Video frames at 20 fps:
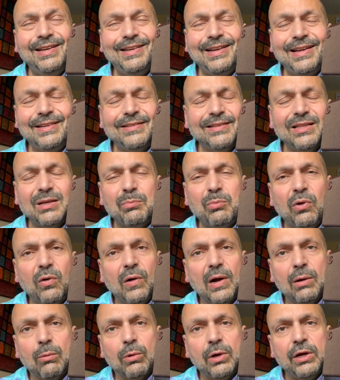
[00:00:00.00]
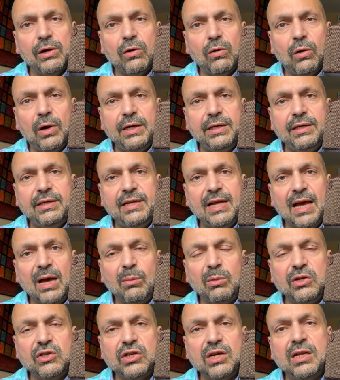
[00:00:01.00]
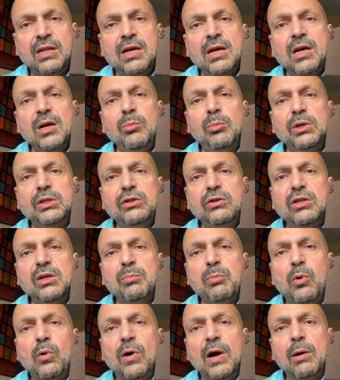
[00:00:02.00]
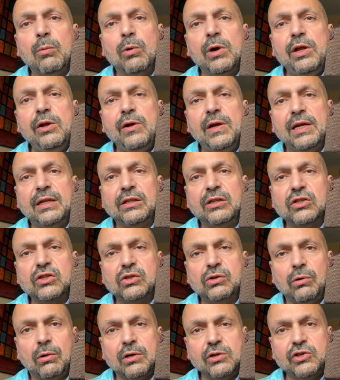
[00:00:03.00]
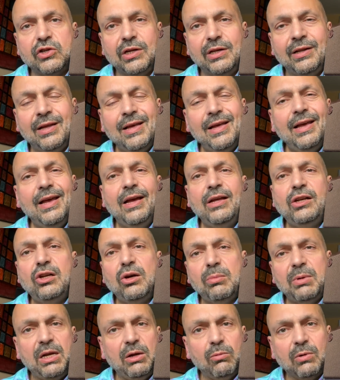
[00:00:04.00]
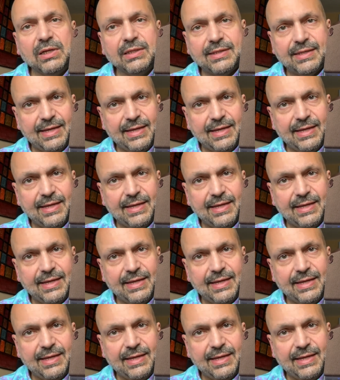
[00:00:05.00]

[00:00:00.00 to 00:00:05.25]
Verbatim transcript: not to the point where you're going to damage it, but to the point where you get distortion, and nobody wants